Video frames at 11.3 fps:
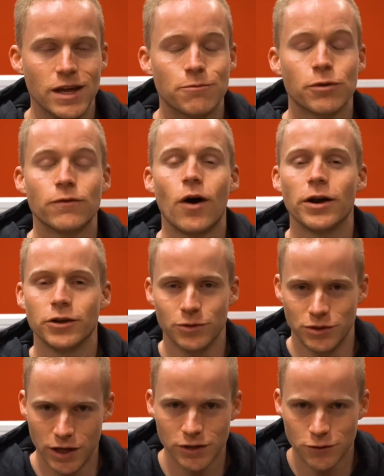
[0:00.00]
Providing you
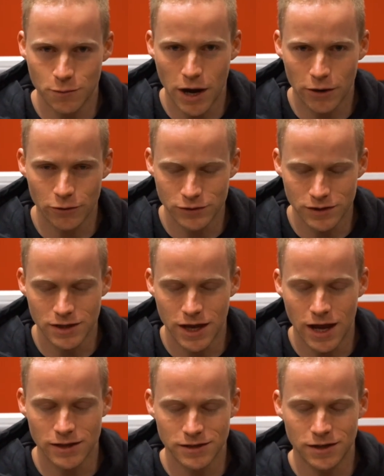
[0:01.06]
adjust your macros is the
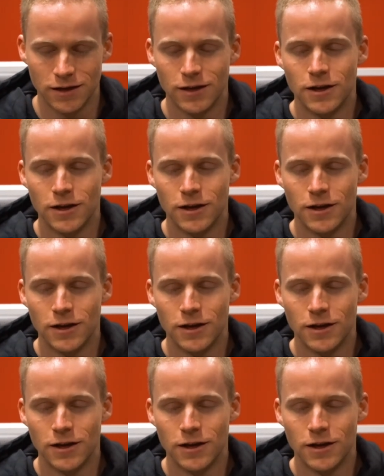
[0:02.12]
answer.